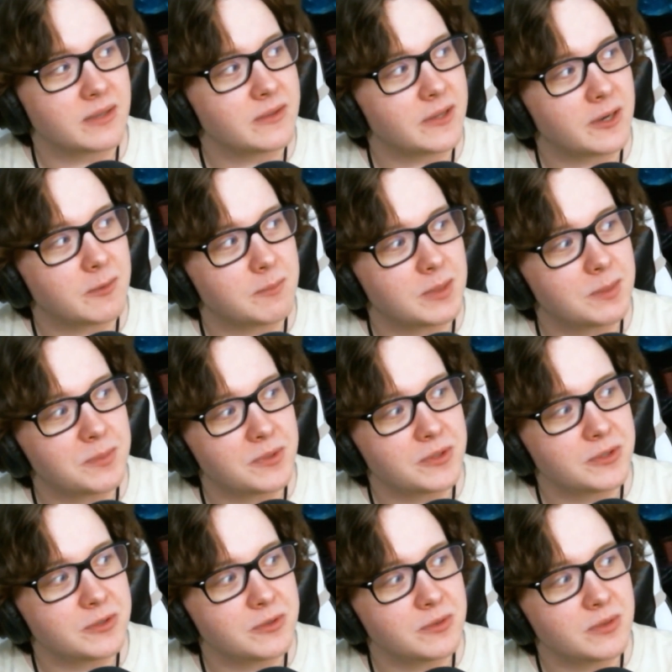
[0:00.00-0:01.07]
There are people
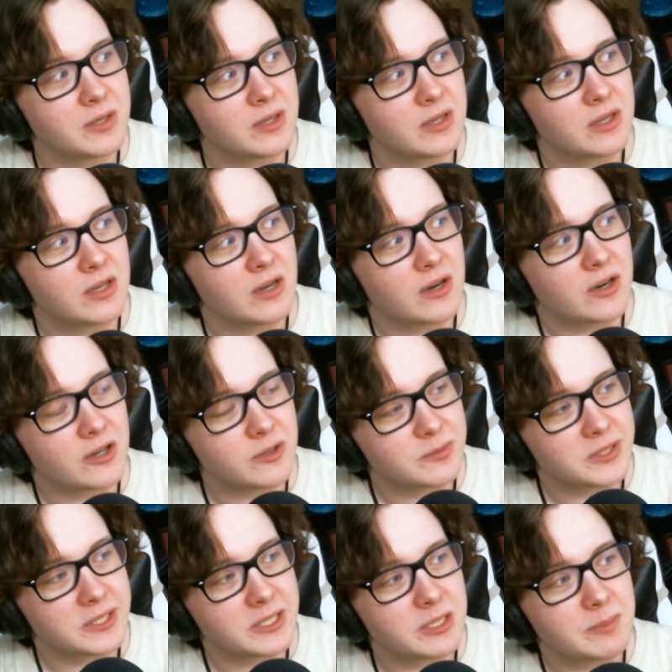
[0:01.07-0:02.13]
who aren't
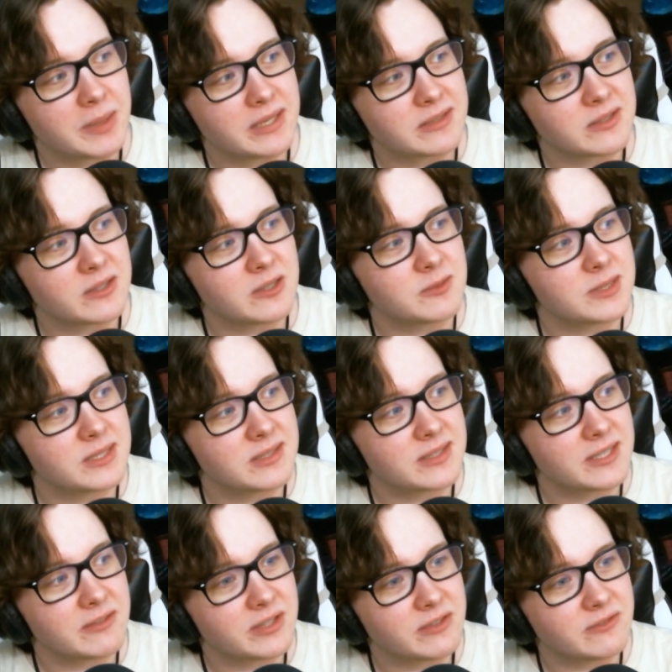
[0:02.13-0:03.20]
willing to pass on because they
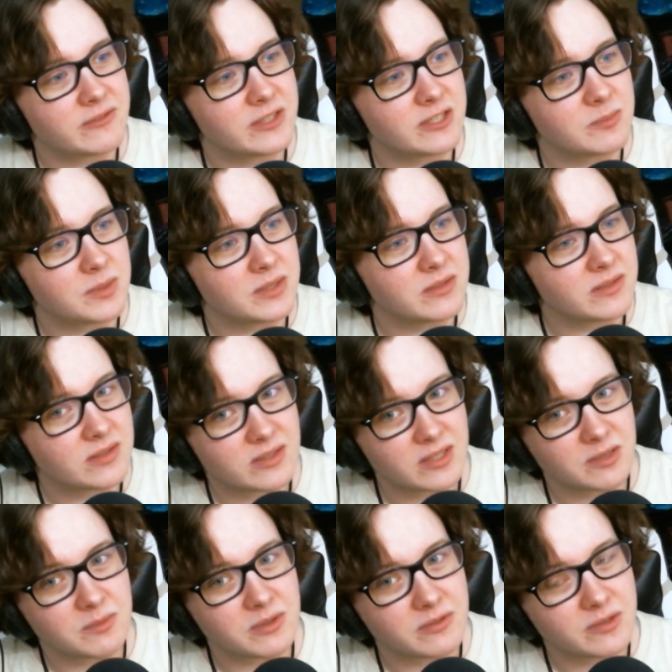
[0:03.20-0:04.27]
have unfinished business and they
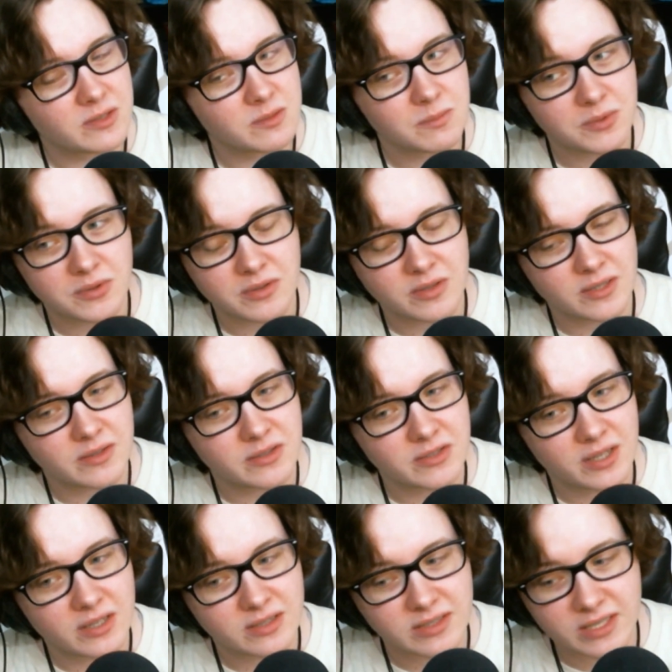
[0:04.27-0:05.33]
want to feel important and they're
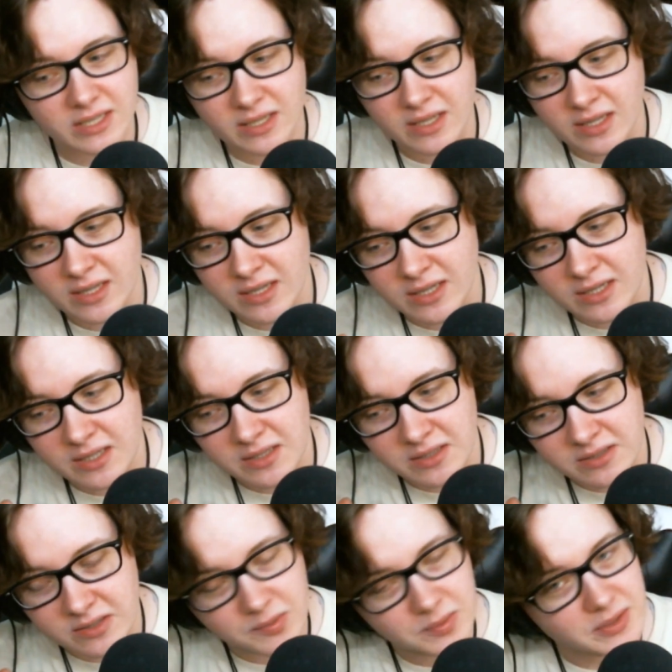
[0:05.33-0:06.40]
toxic.
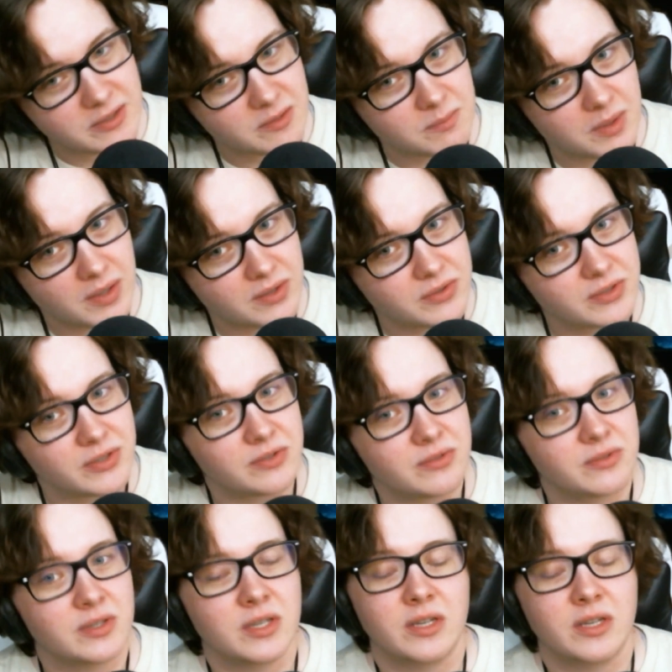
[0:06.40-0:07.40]
Don't let them bother you.